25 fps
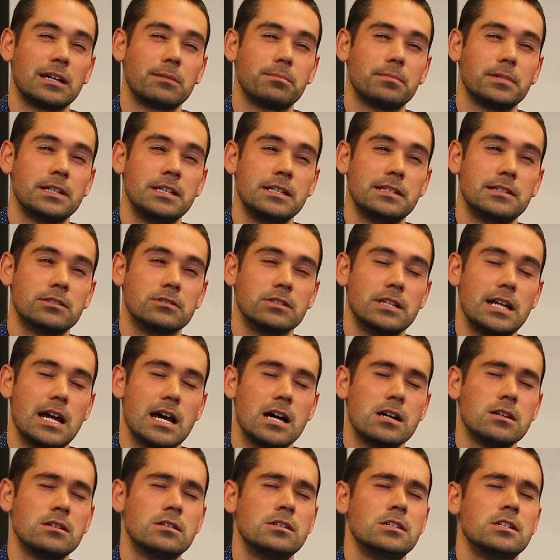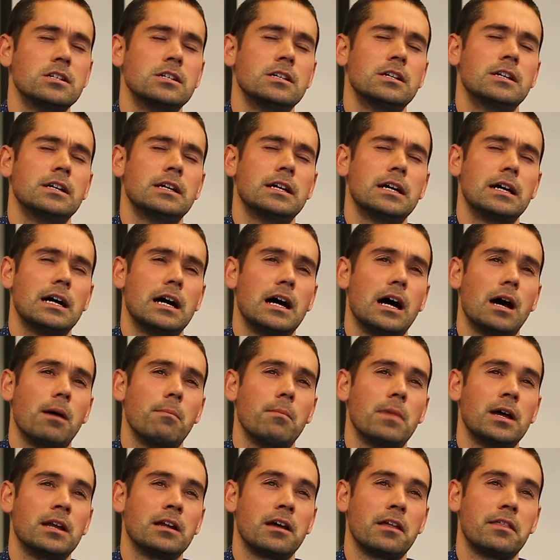up until now.
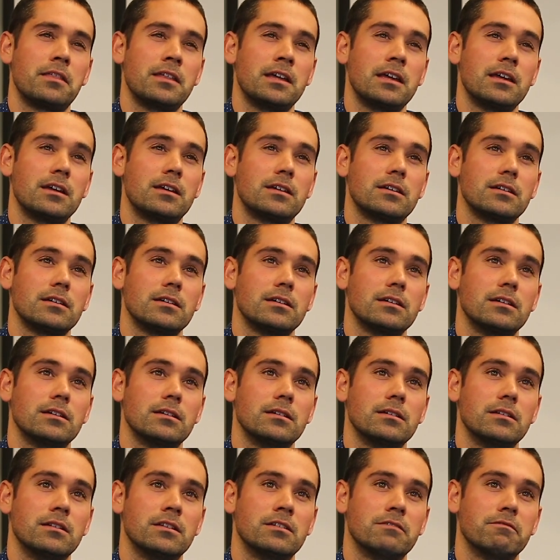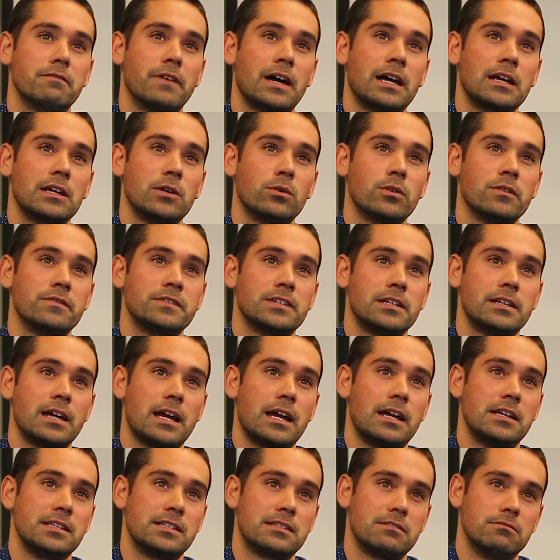And I think the value of
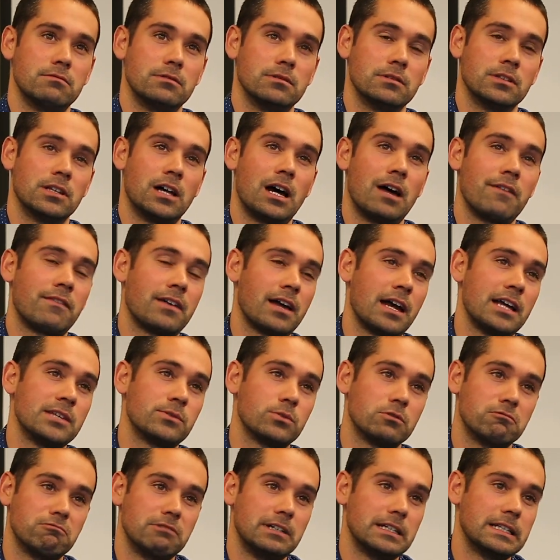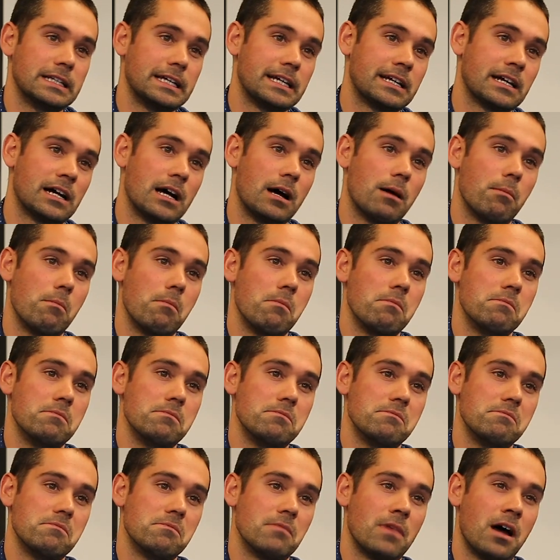today's live case will really come,
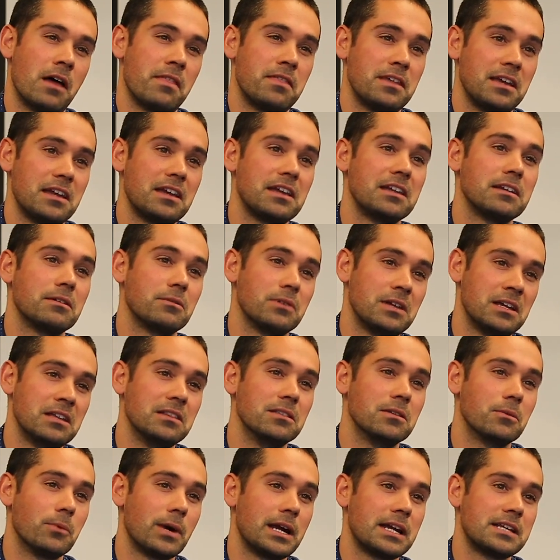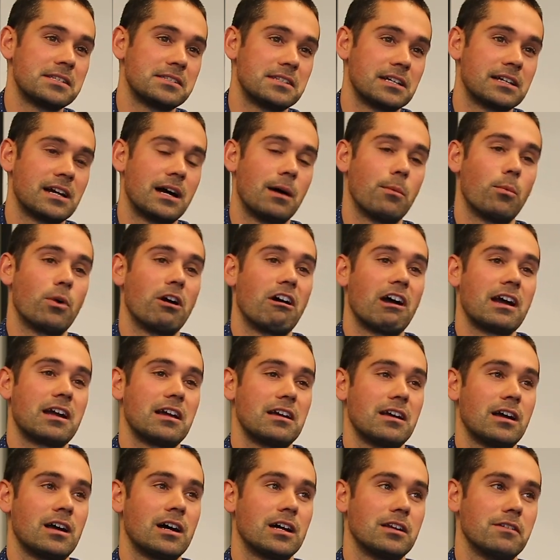I think, in the weeks to come, where I
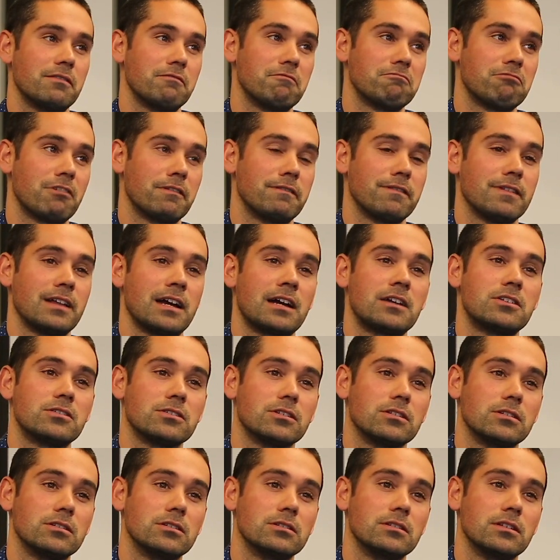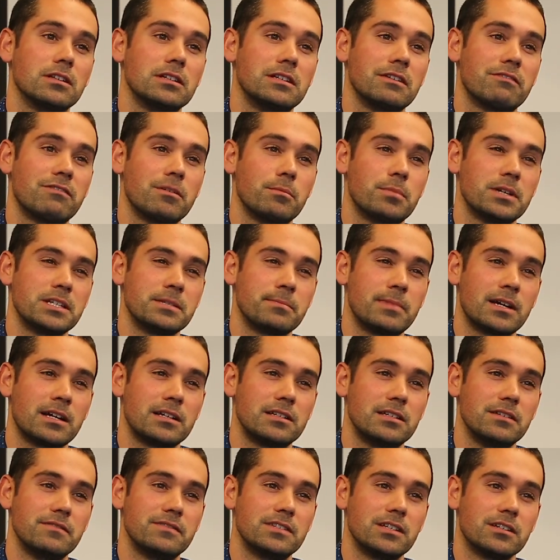can kind of reflect on the different
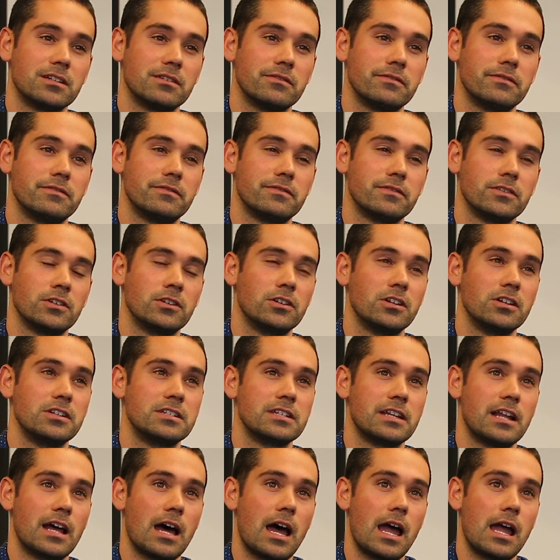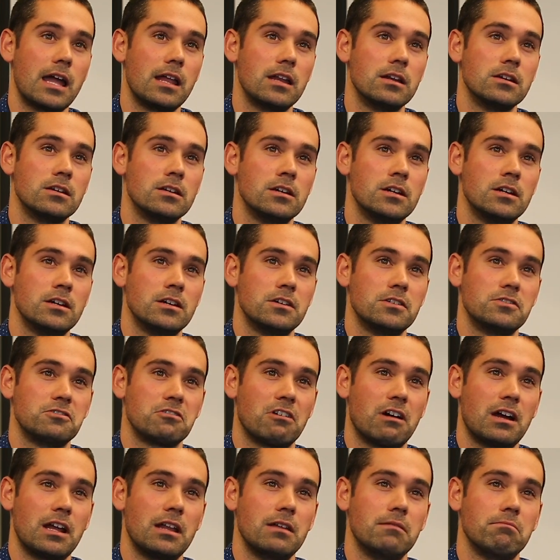perspectives that I've heard today and
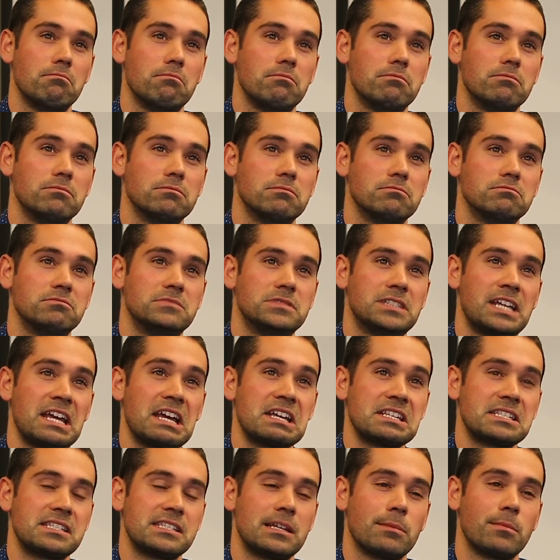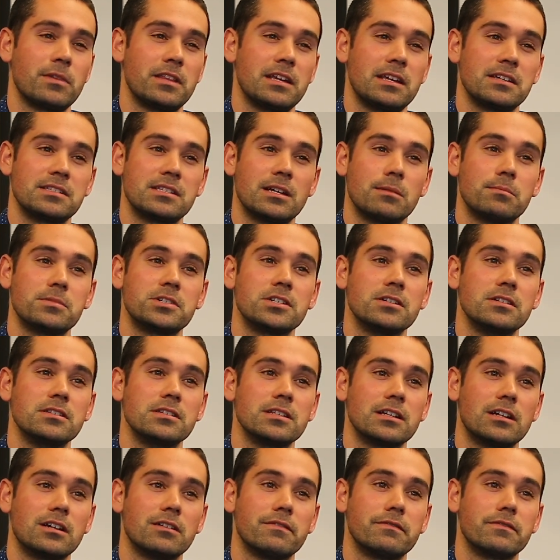try and test some of the assumptions
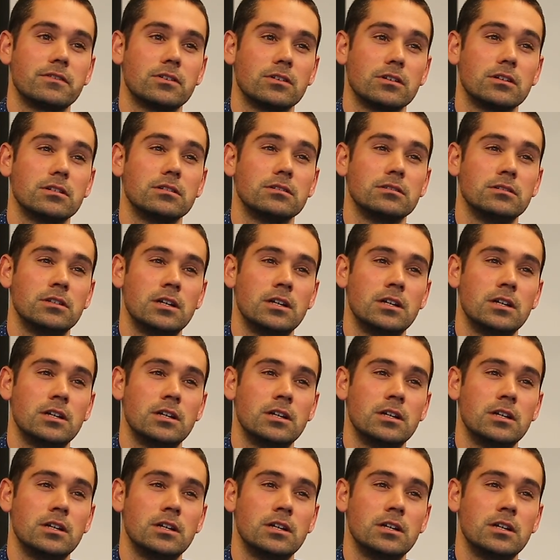that I've got